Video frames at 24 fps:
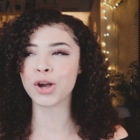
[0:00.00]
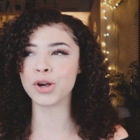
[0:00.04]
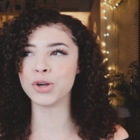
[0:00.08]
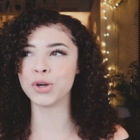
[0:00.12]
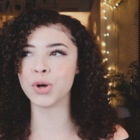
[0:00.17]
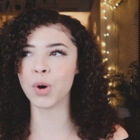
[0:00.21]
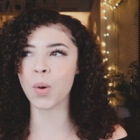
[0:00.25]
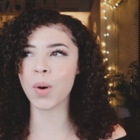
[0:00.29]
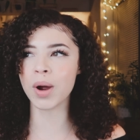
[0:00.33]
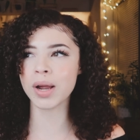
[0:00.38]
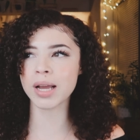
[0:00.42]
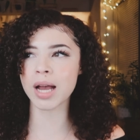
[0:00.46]

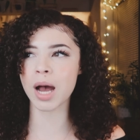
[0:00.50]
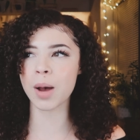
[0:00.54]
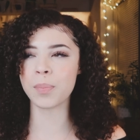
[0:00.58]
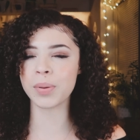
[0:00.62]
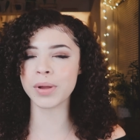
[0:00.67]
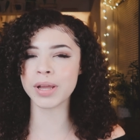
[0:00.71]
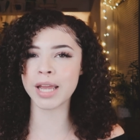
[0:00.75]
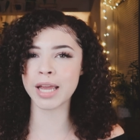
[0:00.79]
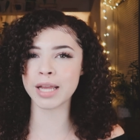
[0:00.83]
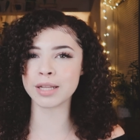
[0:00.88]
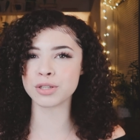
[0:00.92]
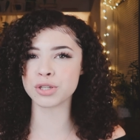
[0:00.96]
going up
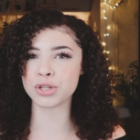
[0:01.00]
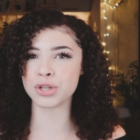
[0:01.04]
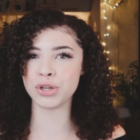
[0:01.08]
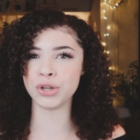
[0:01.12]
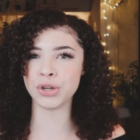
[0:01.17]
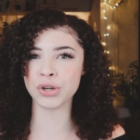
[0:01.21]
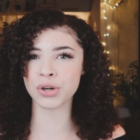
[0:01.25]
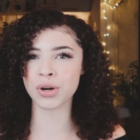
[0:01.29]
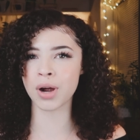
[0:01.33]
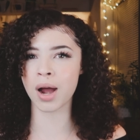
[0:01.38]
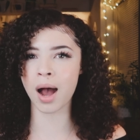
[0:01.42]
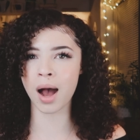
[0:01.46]
against
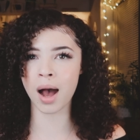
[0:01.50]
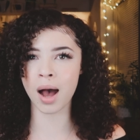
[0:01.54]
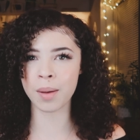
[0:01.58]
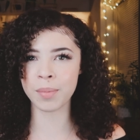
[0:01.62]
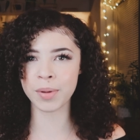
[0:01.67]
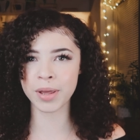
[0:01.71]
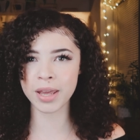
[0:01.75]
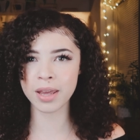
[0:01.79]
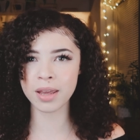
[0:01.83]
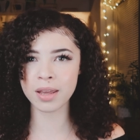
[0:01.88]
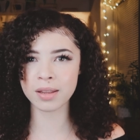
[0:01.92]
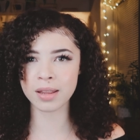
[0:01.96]
your
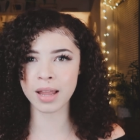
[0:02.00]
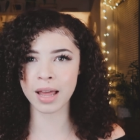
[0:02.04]
hobby,